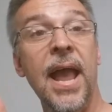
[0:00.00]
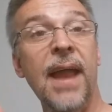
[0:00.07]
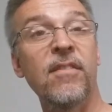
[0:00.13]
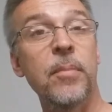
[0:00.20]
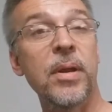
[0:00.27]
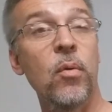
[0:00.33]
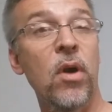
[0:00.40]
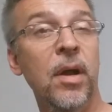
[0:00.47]

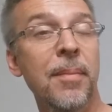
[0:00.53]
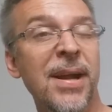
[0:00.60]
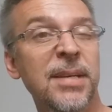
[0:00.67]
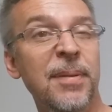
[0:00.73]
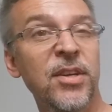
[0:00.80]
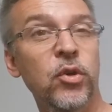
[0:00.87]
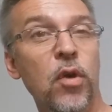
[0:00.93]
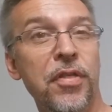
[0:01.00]
Hey everybody, welcome
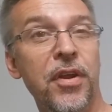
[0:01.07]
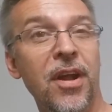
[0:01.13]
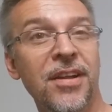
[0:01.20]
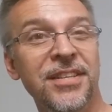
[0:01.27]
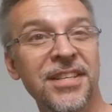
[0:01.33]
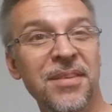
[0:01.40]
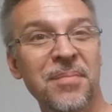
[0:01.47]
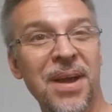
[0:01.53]
back to Magic
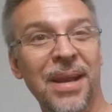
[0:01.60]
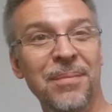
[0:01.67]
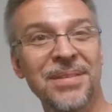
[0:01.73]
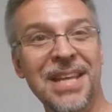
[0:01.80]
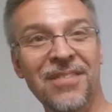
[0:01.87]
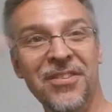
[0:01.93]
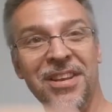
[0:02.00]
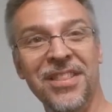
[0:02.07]
Orthodoxy. My
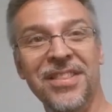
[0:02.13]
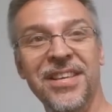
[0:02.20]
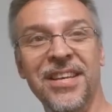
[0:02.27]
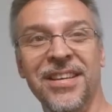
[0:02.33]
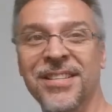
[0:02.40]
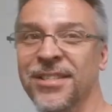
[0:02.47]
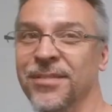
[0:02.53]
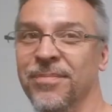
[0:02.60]
name is David and
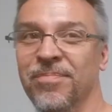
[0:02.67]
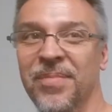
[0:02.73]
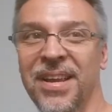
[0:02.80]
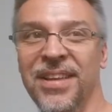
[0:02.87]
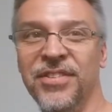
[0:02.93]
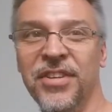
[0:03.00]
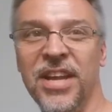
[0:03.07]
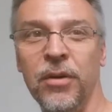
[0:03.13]
this
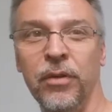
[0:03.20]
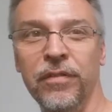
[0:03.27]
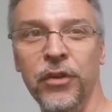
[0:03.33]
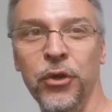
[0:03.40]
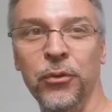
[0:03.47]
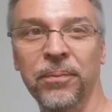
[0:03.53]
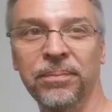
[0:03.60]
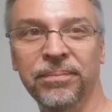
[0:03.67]
is a deck
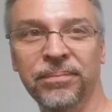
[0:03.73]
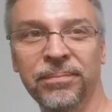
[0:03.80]
review.